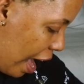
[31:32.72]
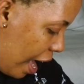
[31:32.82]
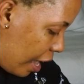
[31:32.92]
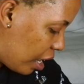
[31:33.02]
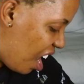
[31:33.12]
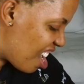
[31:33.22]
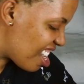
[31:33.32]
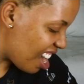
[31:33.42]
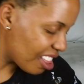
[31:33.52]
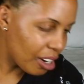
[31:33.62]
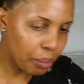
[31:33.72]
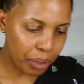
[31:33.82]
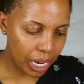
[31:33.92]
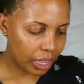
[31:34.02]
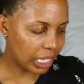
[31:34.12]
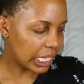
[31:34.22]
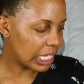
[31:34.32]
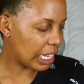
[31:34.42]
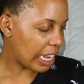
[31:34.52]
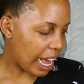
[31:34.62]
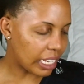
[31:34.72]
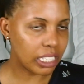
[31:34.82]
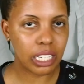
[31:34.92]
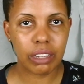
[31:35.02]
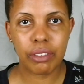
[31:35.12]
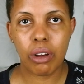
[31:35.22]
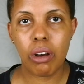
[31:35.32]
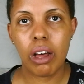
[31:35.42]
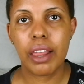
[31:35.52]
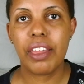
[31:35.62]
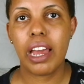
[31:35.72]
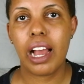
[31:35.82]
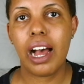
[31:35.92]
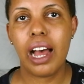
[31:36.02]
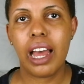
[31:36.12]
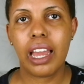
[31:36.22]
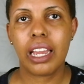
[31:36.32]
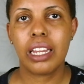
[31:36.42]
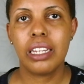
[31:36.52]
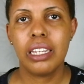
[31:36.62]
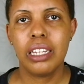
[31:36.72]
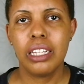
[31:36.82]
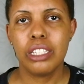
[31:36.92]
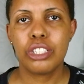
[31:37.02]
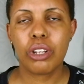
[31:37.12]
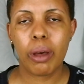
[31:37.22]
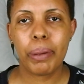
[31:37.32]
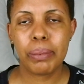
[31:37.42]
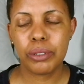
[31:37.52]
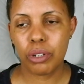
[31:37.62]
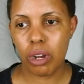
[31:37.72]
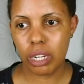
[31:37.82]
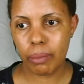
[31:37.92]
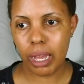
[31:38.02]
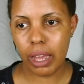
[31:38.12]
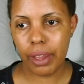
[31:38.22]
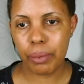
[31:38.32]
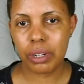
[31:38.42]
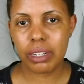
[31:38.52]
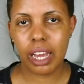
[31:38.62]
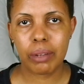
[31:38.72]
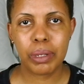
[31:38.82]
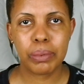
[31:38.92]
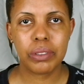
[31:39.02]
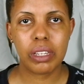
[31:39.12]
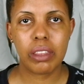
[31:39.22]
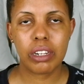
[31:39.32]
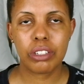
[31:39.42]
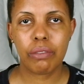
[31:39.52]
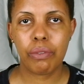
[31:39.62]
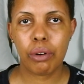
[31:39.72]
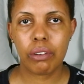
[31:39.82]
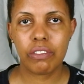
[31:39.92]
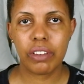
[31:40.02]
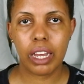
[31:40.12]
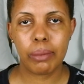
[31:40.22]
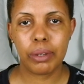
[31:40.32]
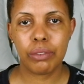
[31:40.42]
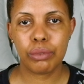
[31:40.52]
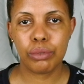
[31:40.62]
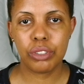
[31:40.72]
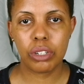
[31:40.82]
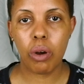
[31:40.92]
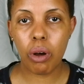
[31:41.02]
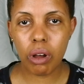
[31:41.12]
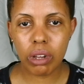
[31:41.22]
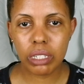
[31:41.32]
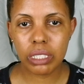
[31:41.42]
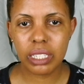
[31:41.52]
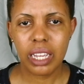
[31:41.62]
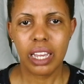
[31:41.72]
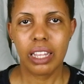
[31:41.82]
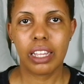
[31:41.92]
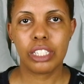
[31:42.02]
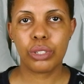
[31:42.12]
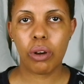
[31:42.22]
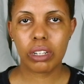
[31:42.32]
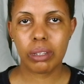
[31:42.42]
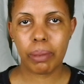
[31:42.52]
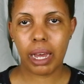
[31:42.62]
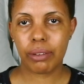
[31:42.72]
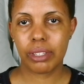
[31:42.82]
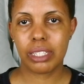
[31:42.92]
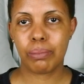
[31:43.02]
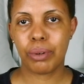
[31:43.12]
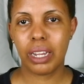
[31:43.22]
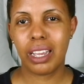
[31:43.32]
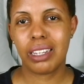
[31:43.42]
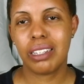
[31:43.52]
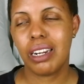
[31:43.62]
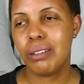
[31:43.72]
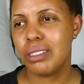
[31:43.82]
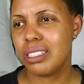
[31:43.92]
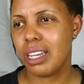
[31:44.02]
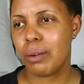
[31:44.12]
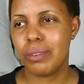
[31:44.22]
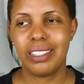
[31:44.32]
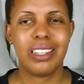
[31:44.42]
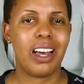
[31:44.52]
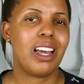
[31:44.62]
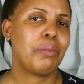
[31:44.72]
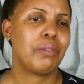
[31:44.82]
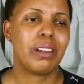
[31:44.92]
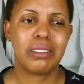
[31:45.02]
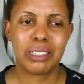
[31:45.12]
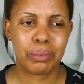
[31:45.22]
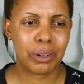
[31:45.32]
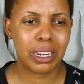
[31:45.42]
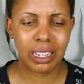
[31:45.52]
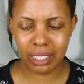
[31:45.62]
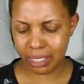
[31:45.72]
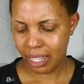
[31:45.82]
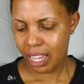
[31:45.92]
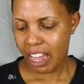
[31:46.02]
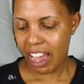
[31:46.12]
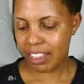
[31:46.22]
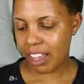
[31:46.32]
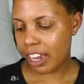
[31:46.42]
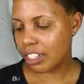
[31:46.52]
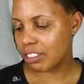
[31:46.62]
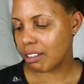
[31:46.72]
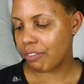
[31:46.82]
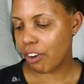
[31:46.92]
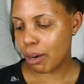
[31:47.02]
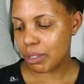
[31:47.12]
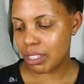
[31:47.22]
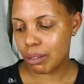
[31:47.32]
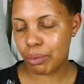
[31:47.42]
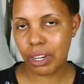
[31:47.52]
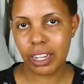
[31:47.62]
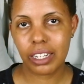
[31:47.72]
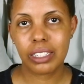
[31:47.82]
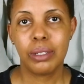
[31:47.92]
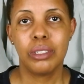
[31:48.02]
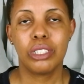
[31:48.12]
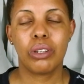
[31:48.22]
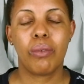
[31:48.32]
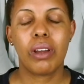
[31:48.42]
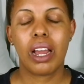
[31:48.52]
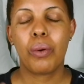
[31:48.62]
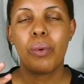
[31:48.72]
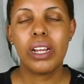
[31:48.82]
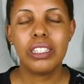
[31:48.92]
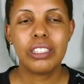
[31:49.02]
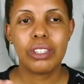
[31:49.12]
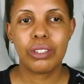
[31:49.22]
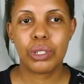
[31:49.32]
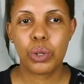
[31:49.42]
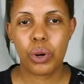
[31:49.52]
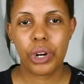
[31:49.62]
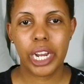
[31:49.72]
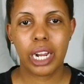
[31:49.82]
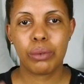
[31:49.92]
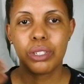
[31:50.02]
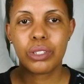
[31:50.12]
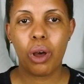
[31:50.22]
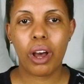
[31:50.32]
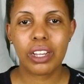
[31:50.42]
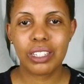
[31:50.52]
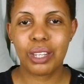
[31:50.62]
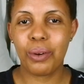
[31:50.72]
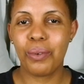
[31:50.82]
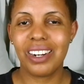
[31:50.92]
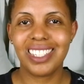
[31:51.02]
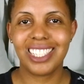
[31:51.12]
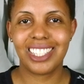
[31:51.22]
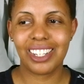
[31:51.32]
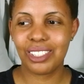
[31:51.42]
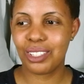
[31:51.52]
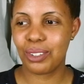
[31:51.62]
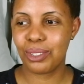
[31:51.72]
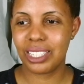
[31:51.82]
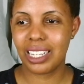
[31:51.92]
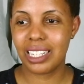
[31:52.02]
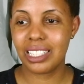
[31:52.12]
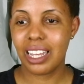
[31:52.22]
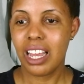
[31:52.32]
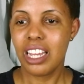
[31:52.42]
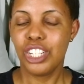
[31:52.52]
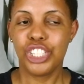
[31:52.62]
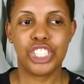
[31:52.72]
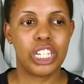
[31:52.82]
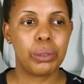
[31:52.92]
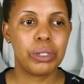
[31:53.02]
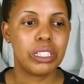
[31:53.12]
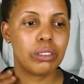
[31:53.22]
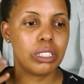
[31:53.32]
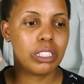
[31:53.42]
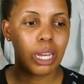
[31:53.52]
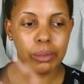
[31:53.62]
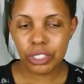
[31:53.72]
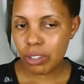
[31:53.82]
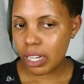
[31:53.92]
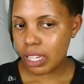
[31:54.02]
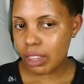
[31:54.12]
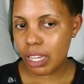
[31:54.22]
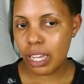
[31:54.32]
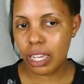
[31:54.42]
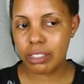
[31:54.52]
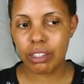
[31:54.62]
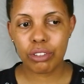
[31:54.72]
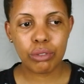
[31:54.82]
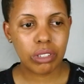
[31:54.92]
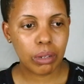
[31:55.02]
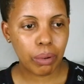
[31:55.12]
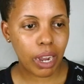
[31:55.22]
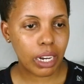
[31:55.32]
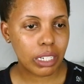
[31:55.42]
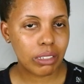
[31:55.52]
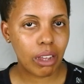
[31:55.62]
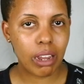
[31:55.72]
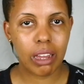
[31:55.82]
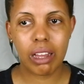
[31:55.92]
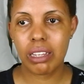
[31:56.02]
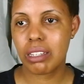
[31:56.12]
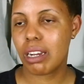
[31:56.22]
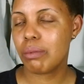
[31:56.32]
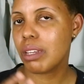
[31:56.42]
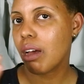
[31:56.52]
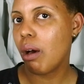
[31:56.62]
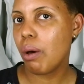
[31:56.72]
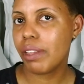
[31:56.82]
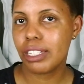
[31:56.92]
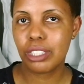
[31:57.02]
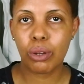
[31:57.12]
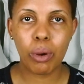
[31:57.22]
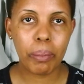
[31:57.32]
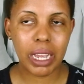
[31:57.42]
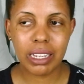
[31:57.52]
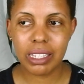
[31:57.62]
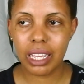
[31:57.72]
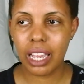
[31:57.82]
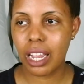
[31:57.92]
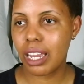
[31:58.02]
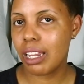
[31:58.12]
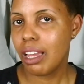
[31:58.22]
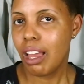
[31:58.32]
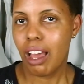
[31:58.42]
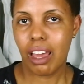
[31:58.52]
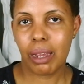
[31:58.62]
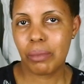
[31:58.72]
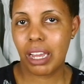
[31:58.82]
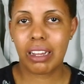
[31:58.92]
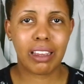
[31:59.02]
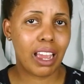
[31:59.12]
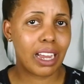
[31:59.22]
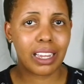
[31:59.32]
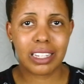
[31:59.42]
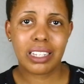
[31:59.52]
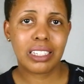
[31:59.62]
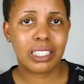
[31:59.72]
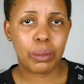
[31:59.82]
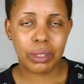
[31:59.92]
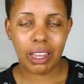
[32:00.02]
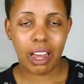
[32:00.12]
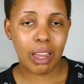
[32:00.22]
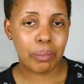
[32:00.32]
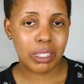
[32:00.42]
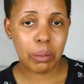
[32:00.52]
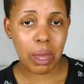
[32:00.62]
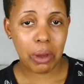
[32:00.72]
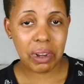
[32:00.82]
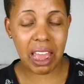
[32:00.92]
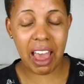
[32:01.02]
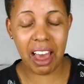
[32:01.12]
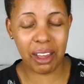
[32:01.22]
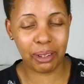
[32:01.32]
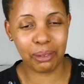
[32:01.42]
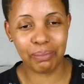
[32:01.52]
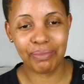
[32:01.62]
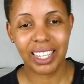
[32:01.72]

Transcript: And another brand, this is the last thing of the haul that I saw people talking about, and when a lot of people did their Sephora VIB Rouge hauls, they talked about this brand, and I was just like, what's the hype around this brand? And that is the Farmacy brand. So when I went into the store and I was talking to one of the sales associates, she was demonstrating things and using products on us, and I was like, oh, that's so amazing. And I'm like, okay, I guess I see what the hype is about now.